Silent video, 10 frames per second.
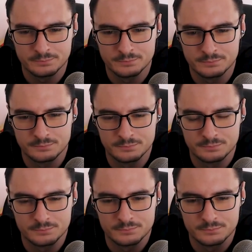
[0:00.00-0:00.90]

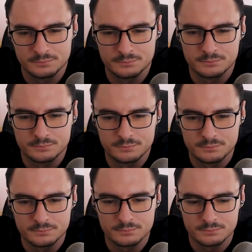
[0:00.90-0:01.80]

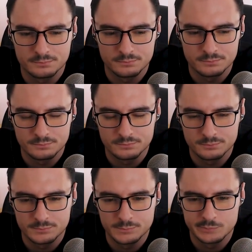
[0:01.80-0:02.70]

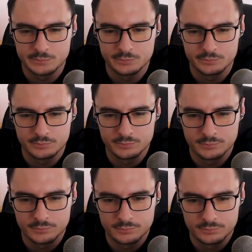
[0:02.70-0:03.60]

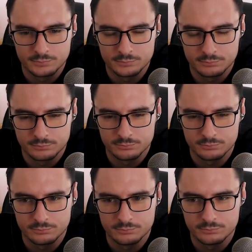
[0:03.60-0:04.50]

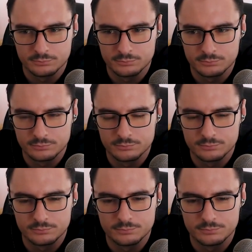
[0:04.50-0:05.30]
[no speech]